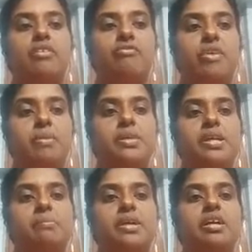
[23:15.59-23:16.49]
web
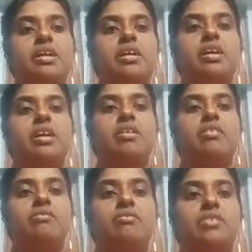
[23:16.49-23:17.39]
comma
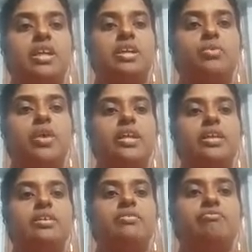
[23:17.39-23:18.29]
world
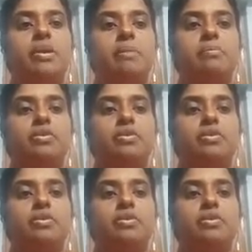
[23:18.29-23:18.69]
wide web.